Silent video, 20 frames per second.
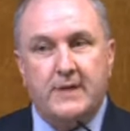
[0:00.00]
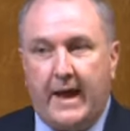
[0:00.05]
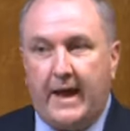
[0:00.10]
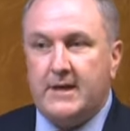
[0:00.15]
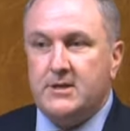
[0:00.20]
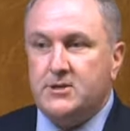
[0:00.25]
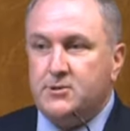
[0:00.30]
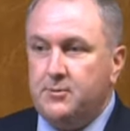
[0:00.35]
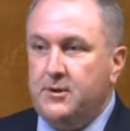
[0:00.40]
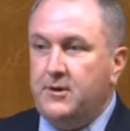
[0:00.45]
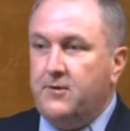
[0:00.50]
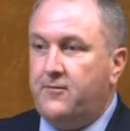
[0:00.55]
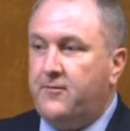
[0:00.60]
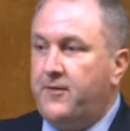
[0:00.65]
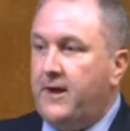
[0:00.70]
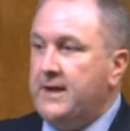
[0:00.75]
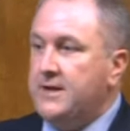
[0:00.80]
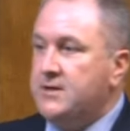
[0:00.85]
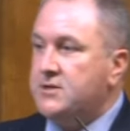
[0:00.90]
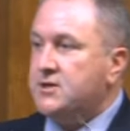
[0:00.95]
as we
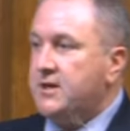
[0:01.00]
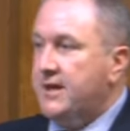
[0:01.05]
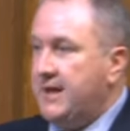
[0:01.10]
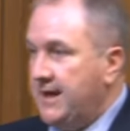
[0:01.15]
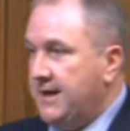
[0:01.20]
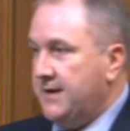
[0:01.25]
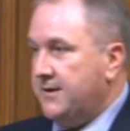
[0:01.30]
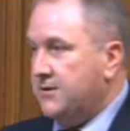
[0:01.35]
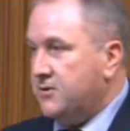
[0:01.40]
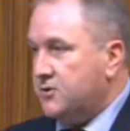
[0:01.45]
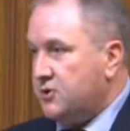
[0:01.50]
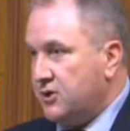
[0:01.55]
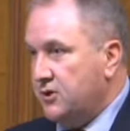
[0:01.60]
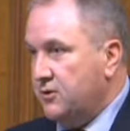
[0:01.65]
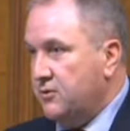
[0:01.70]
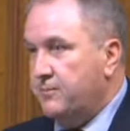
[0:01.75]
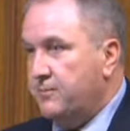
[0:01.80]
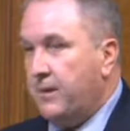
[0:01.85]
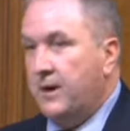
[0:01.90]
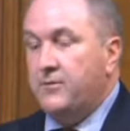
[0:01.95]
face
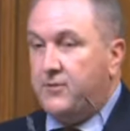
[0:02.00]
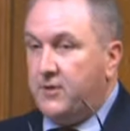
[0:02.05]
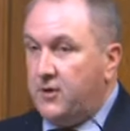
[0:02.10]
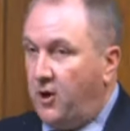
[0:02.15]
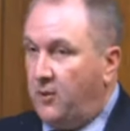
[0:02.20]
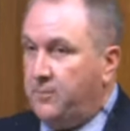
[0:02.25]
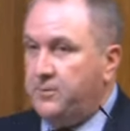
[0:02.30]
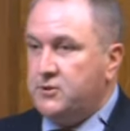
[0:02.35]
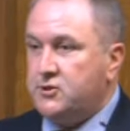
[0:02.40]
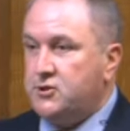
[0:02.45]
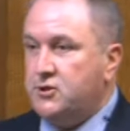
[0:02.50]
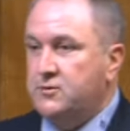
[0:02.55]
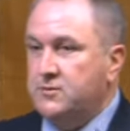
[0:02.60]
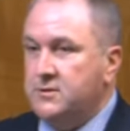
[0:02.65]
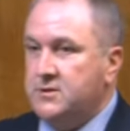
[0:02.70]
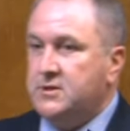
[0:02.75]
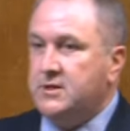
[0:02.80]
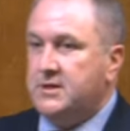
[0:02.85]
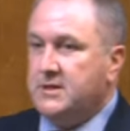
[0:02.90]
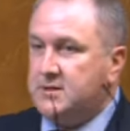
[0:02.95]
into both the
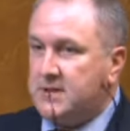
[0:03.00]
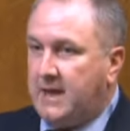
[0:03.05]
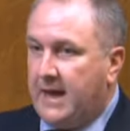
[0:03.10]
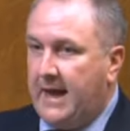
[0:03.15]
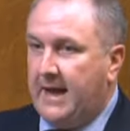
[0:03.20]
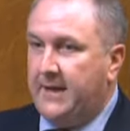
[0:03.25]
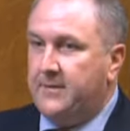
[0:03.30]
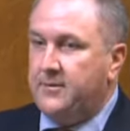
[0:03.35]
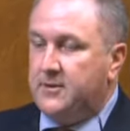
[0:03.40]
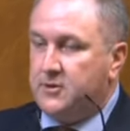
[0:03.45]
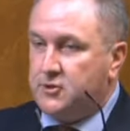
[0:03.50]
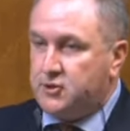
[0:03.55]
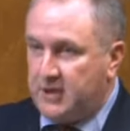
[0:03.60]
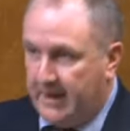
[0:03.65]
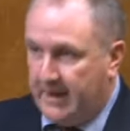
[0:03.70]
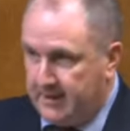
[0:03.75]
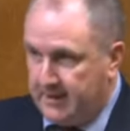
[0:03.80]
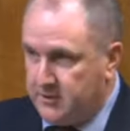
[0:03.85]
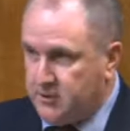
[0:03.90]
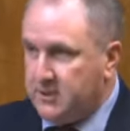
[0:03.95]
opportunities and the
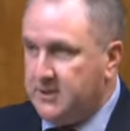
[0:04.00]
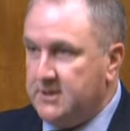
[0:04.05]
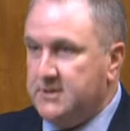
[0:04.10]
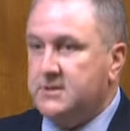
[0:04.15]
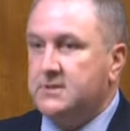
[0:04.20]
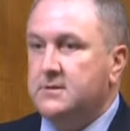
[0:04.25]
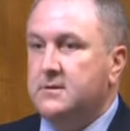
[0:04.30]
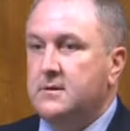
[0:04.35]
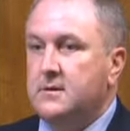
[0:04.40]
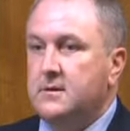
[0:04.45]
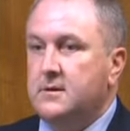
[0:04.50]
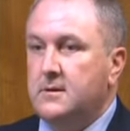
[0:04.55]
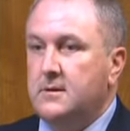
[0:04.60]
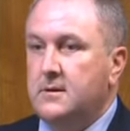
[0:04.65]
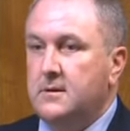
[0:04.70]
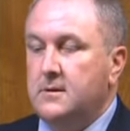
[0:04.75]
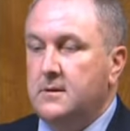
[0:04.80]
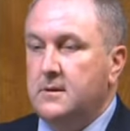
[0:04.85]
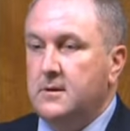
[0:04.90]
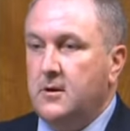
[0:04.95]
challenges
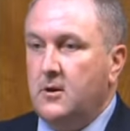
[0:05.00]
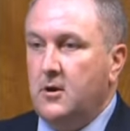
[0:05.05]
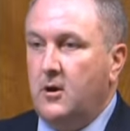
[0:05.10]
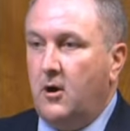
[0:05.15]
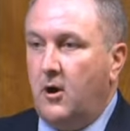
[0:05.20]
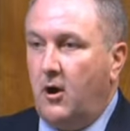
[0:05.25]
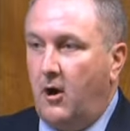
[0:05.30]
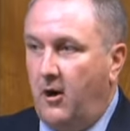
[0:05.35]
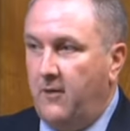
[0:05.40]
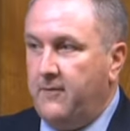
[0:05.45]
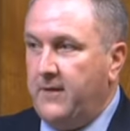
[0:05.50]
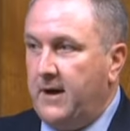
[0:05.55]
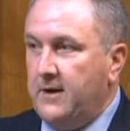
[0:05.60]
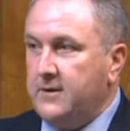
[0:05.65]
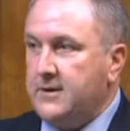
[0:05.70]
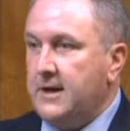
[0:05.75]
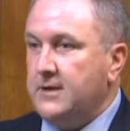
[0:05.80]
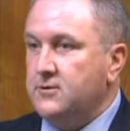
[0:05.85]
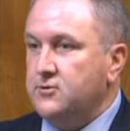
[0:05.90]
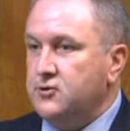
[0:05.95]
of
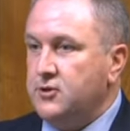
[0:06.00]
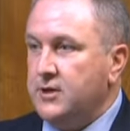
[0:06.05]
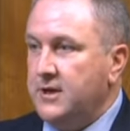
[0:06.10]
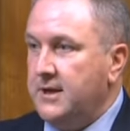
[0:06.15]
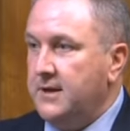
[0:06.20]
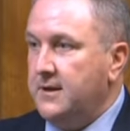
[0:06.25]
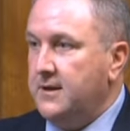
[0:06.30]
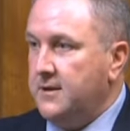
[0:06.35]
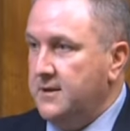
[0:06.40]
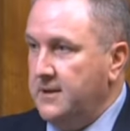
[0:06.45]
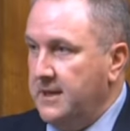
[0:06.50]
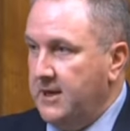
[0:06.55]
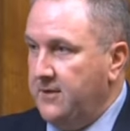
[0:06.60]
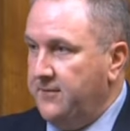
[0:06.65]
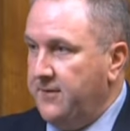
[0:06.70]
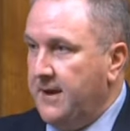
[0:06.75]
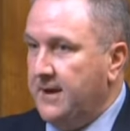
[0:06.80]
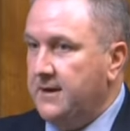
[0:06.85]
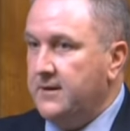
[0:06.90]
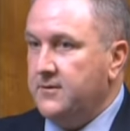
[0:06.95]
our country
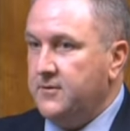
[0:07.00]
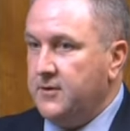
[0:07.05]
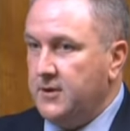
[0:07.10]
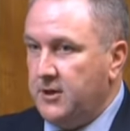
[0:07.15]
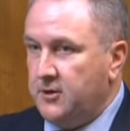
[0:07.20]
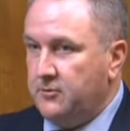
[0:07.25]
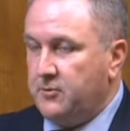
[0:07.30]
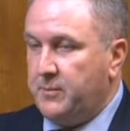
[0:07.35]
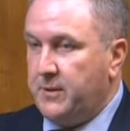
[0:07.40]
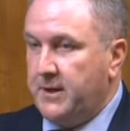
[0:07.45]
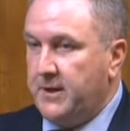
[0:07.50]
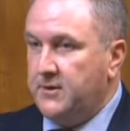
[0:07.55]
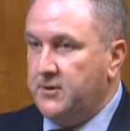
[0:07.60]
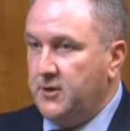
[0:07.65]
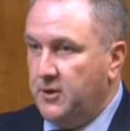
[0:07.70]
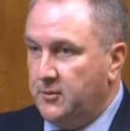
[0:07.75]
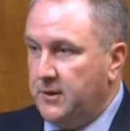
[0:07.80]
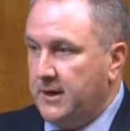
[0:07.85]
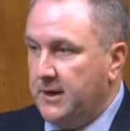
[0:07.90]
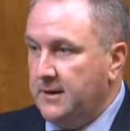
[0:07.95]
leaving the
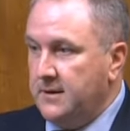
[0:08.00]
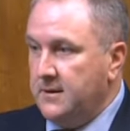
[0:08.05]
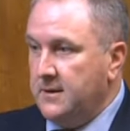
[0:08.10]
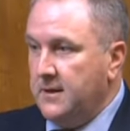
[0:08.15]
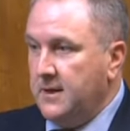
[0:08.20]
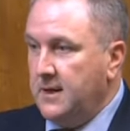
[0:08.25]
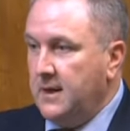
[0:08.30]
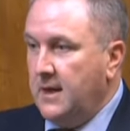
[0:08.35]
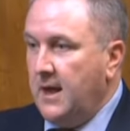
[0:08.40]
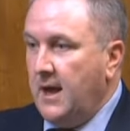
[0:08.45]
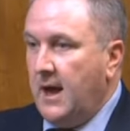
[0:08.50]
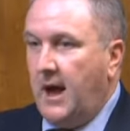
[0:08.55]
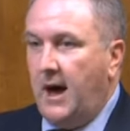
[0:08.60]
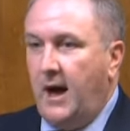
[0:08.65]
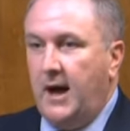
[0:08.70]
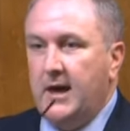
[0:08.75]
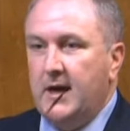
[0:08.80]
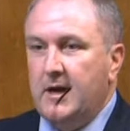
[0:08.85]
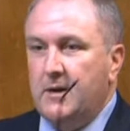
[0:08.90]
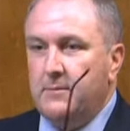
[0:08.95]
European Union,
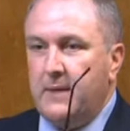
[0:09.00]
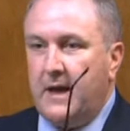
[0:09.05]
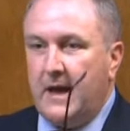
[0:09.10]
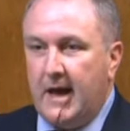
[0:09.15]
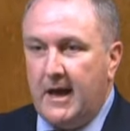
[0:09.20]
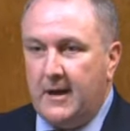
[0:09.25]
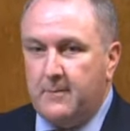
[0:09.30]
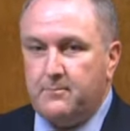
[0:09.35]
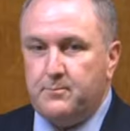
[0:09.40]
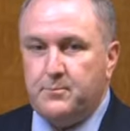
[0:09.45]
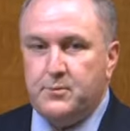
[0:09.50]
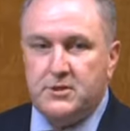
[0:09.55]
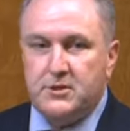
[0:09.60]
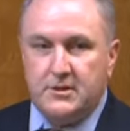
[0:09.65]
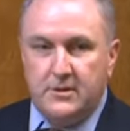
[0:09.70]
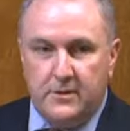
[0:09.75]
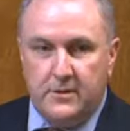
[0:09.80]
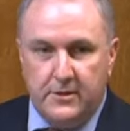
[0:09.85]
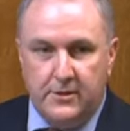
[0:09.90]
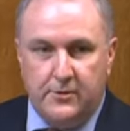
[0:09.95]
I am
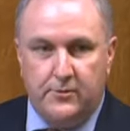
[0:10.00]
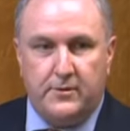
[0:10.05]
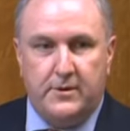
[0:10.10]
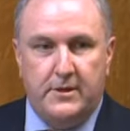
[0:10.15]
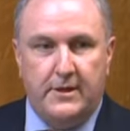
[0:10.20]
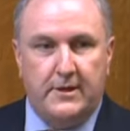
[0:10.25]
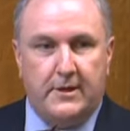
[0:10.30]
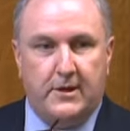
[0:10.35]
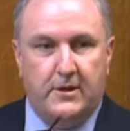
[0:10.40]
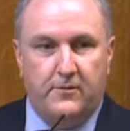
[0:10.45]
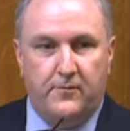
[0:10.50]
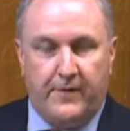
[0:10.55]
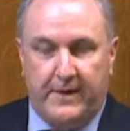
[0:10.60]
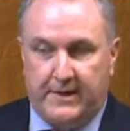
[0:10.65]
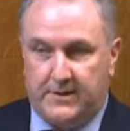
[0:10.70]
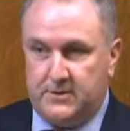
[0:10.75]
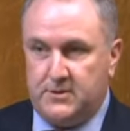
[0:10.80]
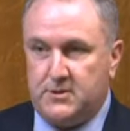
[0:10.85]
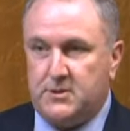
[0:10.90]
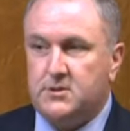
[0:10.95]
absolutely
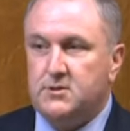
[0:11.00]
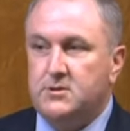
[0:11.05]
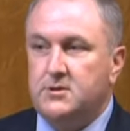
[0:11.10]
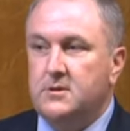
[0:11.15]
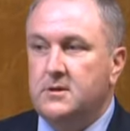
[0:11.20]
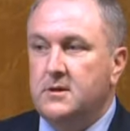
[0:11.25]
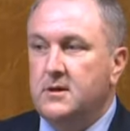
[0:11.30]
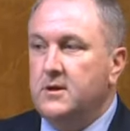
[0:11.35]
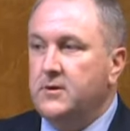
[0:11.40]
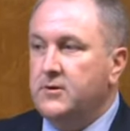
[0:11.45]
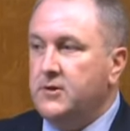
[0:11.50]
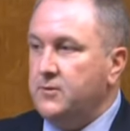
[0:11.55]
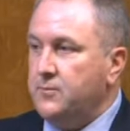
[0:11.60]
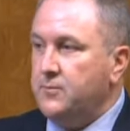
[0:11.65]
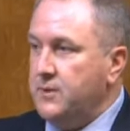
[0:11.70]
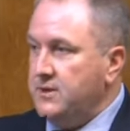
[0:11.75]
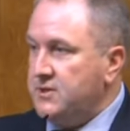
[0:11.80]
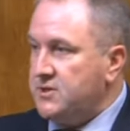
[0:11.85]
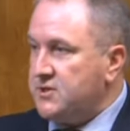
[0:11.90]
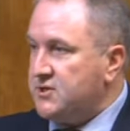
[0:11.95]
convinced
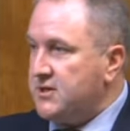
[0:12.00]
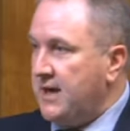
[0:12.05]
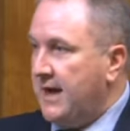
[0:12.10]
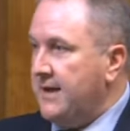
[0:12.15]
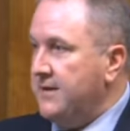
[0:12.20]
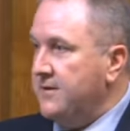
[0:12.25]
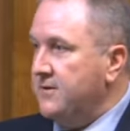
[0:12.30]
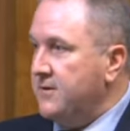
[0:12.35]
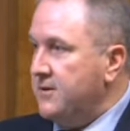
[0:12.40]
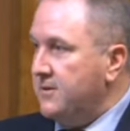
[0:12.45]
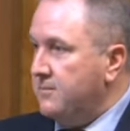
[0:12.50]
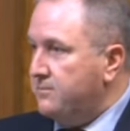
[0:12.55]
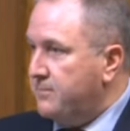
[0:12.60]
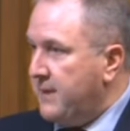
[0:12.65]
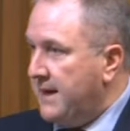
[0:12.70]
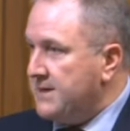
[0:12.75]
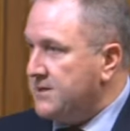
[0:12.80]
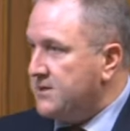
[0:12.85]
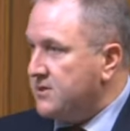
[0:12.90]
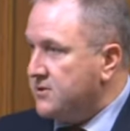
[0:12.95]
that we stand the
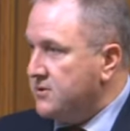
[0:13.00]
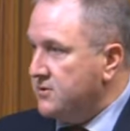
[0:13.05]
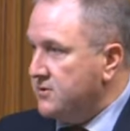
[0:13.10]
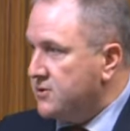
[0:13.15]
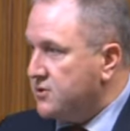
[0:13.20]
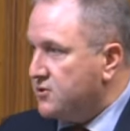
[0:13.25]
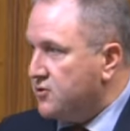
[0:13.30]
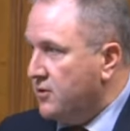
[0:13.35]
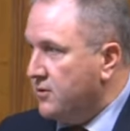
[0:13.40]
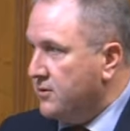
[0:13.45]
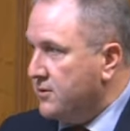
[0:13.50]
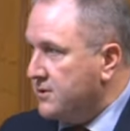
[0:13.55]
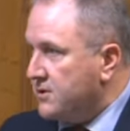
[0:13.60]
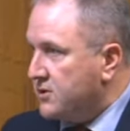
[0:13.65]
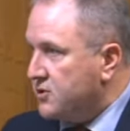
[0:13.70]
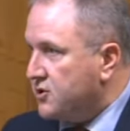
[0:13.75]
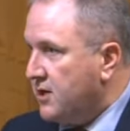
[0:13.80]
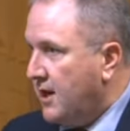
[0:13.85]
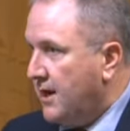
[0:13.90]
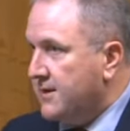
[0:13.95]
best and
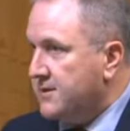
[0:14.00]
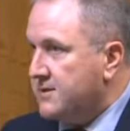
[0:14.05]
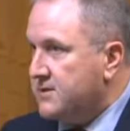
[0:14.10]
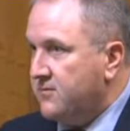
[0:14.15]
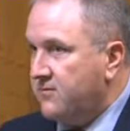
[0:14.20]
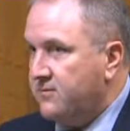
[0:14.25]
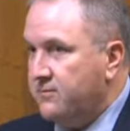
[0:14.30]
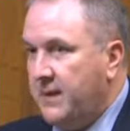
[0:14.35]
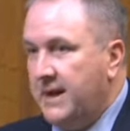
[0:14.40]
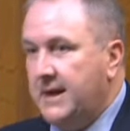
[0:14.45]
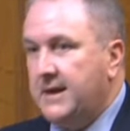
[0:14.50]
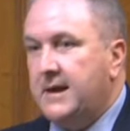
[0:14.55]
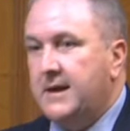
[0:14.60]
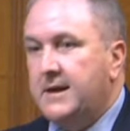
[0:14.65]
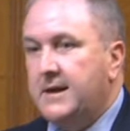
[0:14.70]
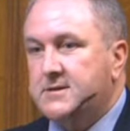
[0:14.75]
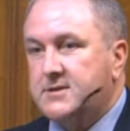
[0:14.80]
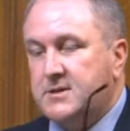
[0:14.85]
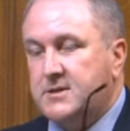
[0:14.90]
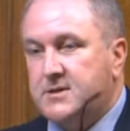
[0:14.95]
strongest chance of
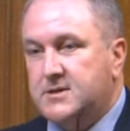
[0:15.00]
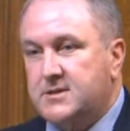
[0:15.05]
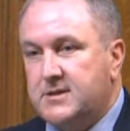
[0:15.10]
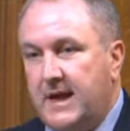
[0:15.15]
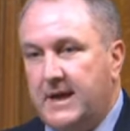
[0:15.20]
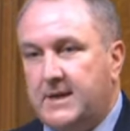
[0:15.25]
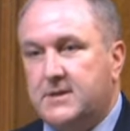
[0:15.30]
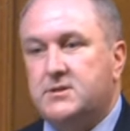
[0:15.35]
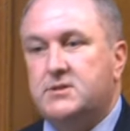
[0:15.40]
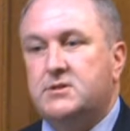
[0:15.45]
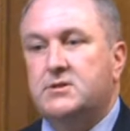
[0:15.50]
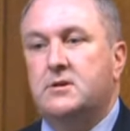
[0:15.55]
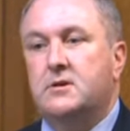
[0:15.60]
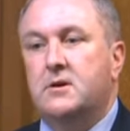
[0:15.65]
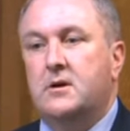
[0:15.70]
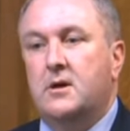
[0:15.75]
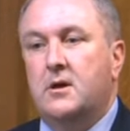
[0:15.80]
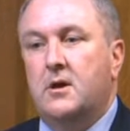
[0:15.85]
making a success